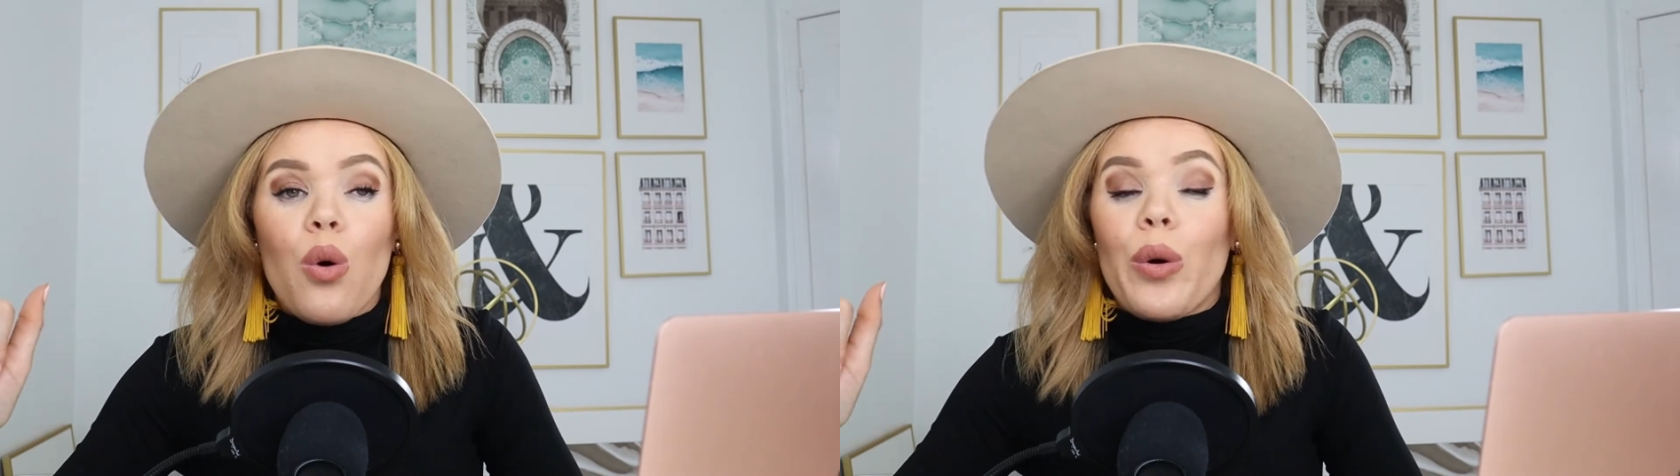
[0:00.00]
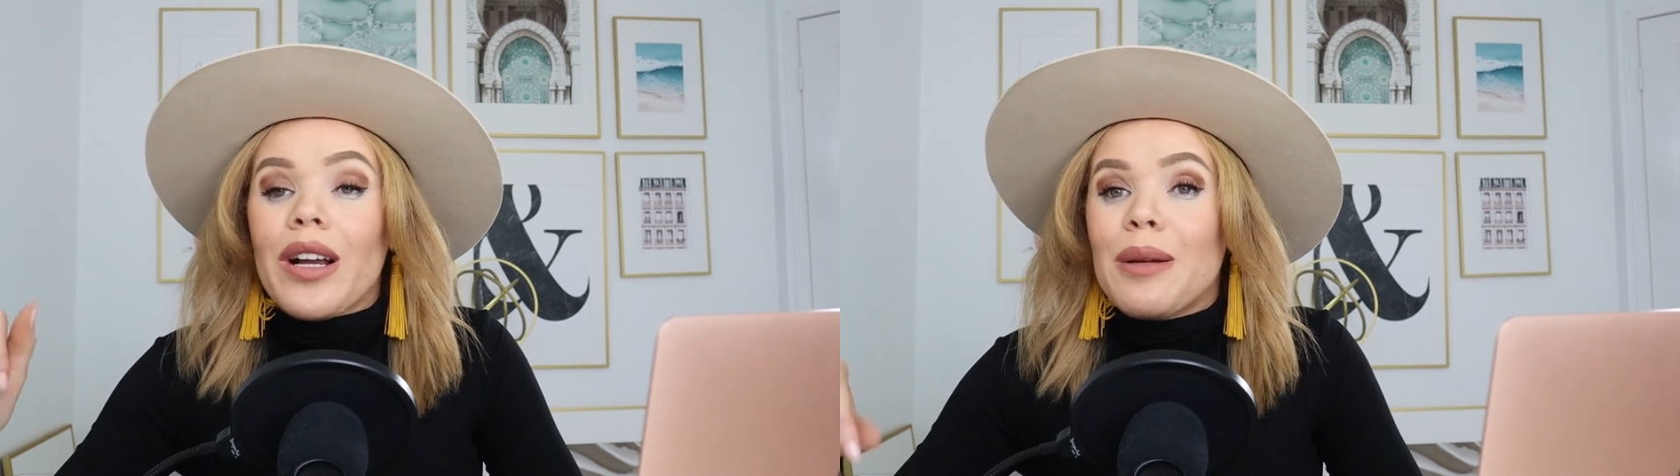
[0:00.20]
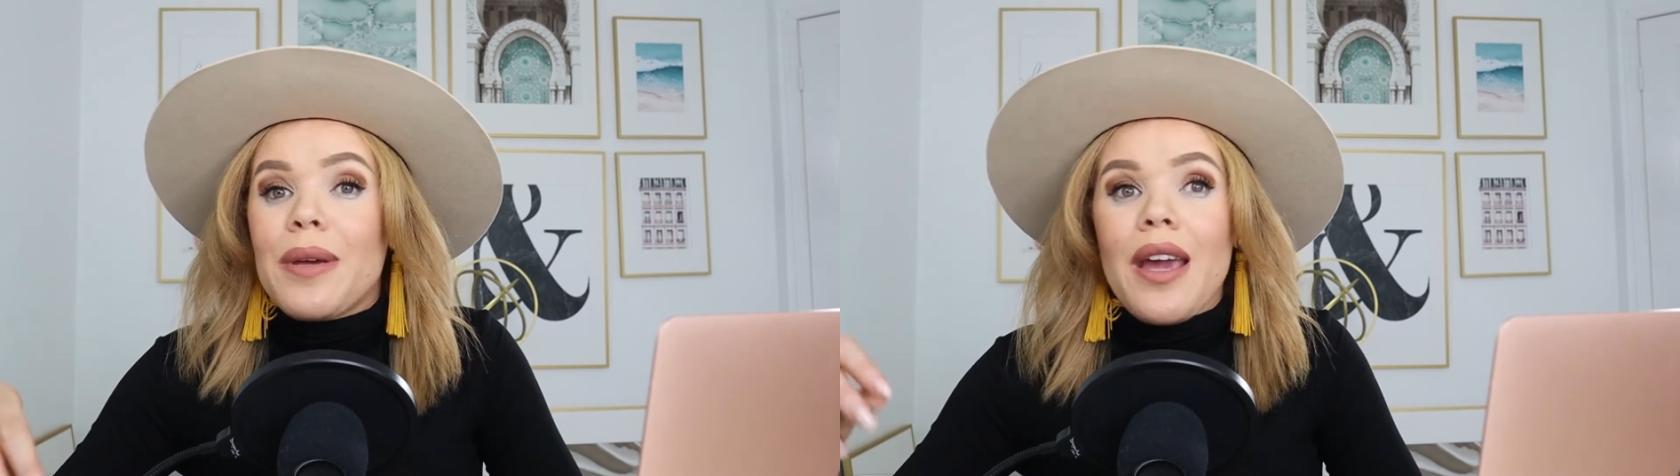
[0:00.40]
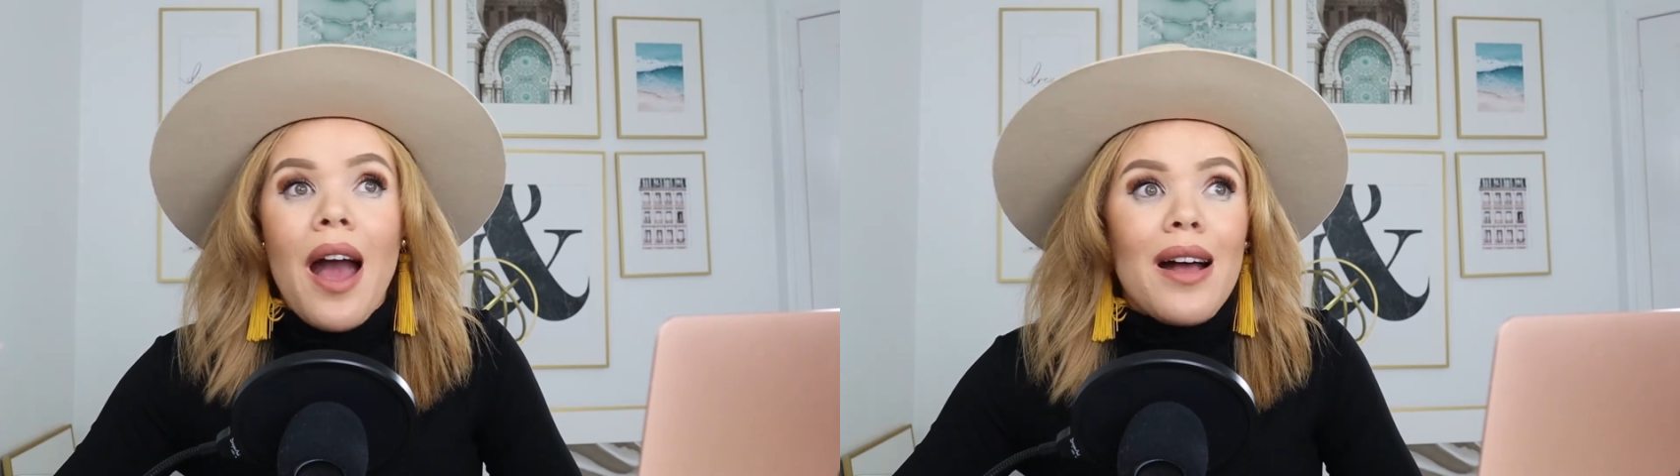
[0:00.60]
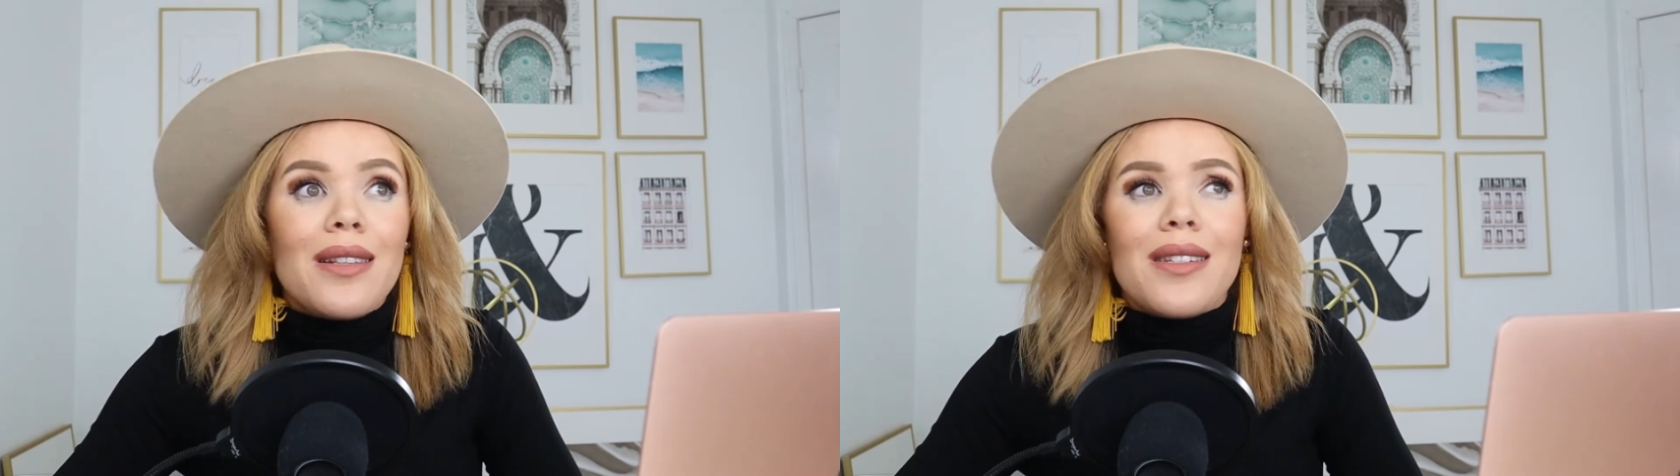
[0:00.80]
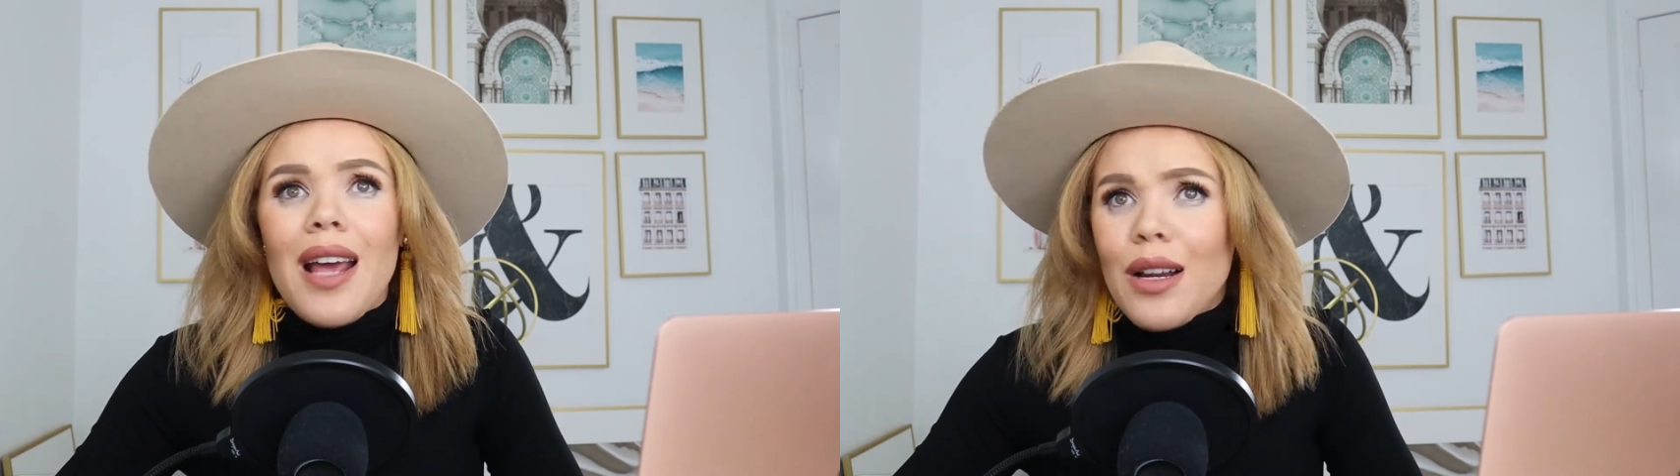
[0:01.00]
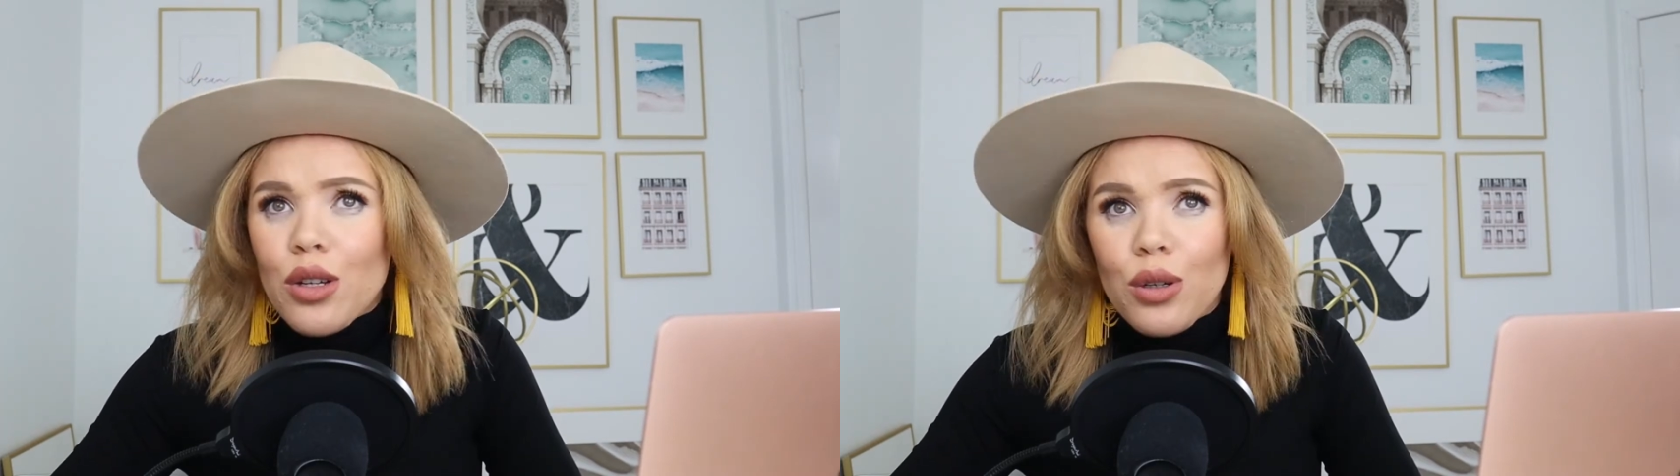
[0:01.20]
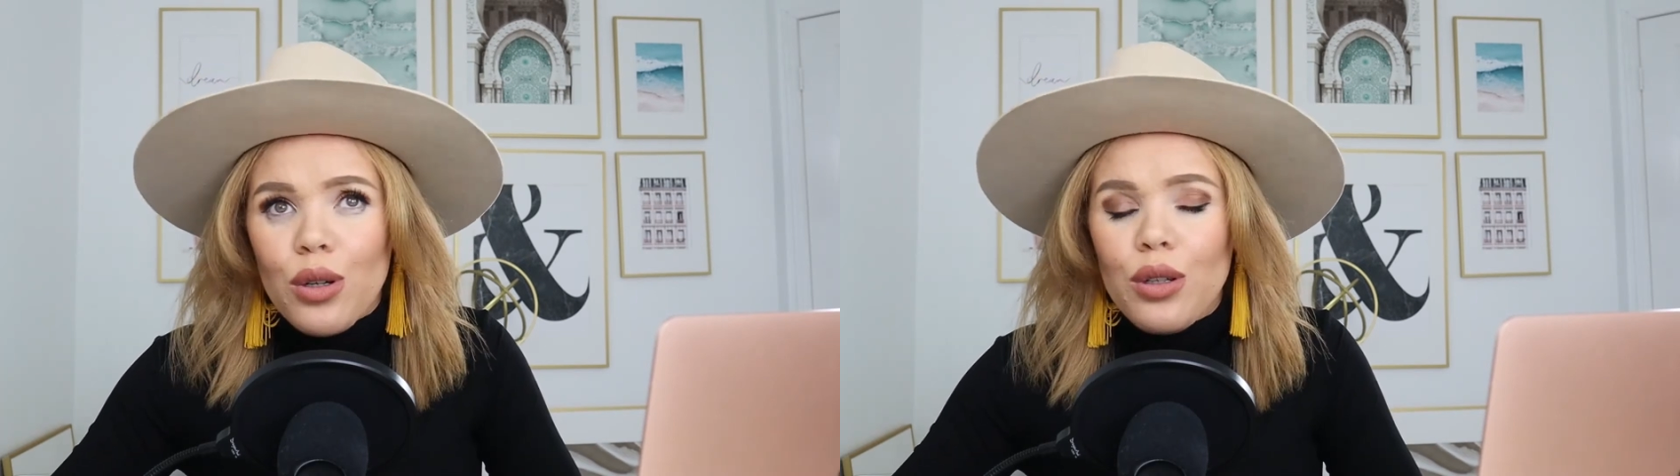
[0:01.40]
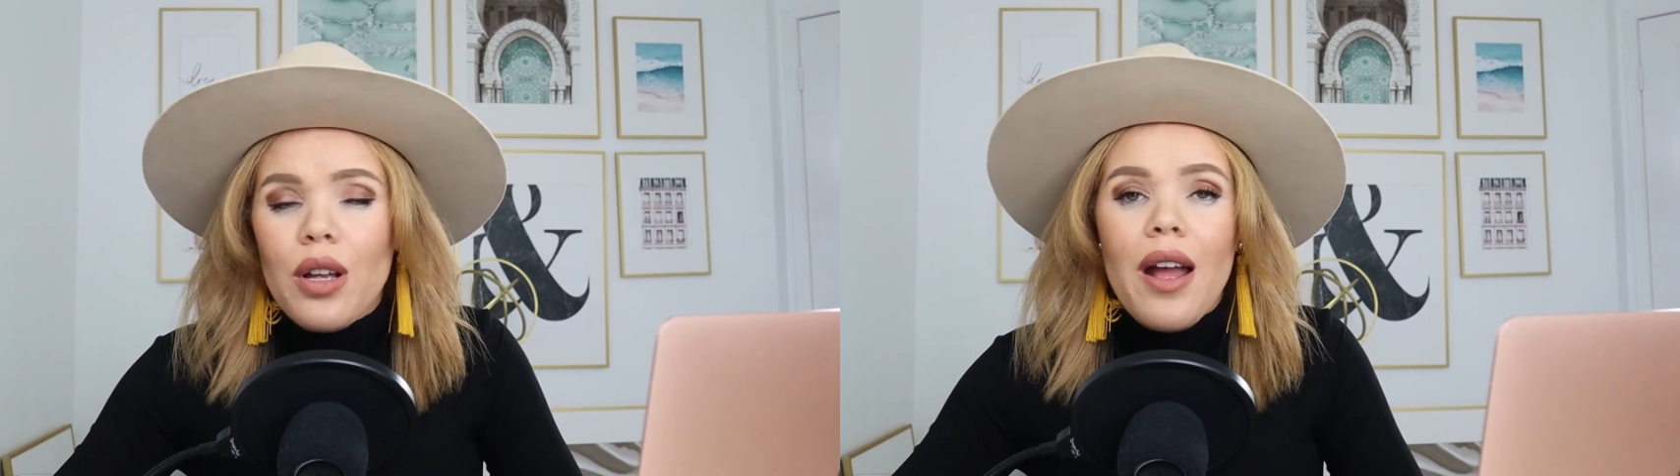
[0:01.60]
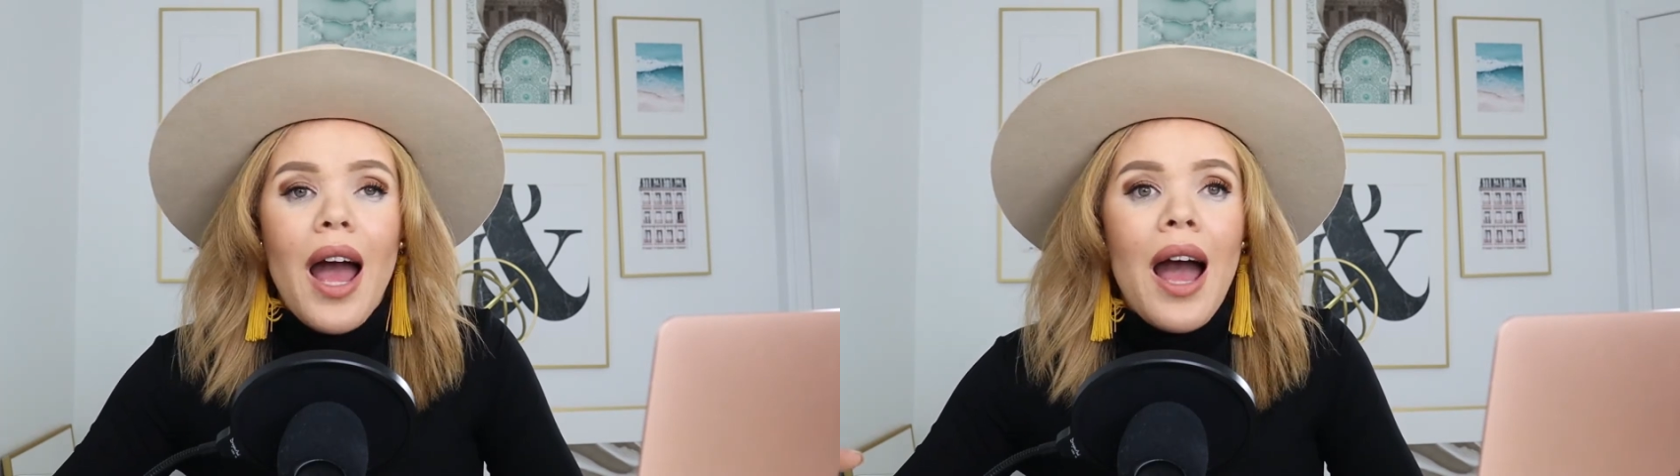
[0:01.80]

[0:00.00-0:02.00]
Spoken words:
Or it could be as technical